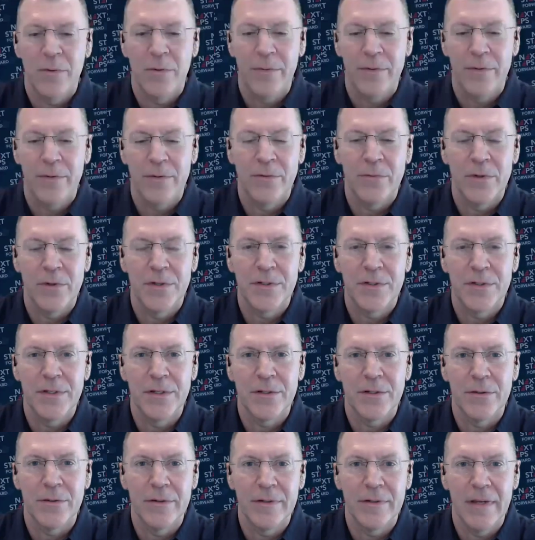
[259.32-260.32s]
your
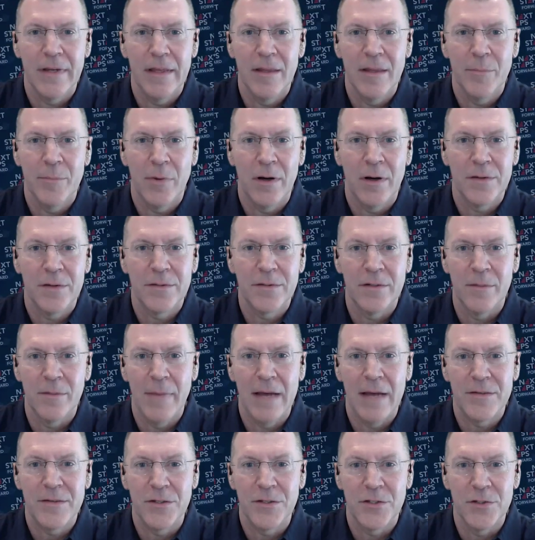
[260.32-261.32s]
universities are in, in the Boston or
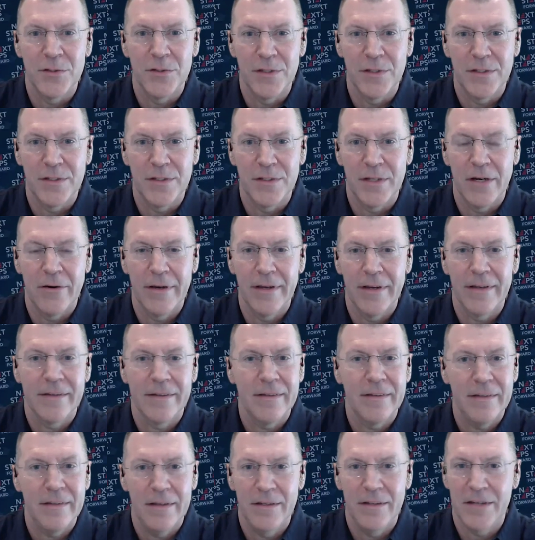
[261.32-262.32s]
Massachusetts
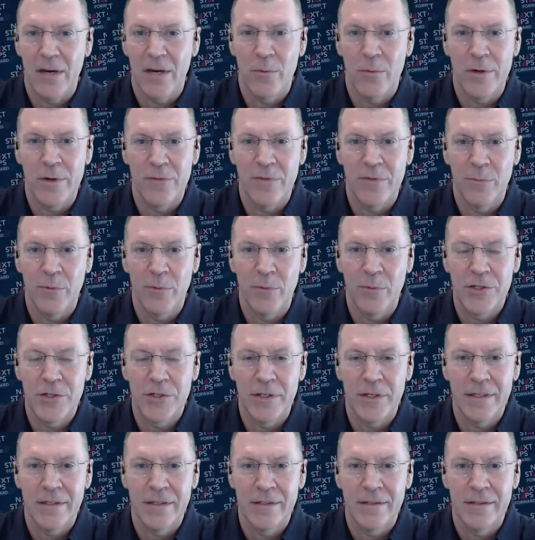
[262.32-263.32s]
area. Is that where you're from
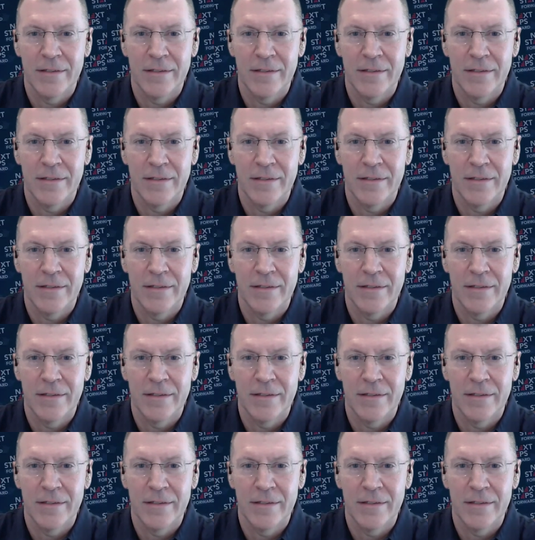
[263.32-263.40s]
originally?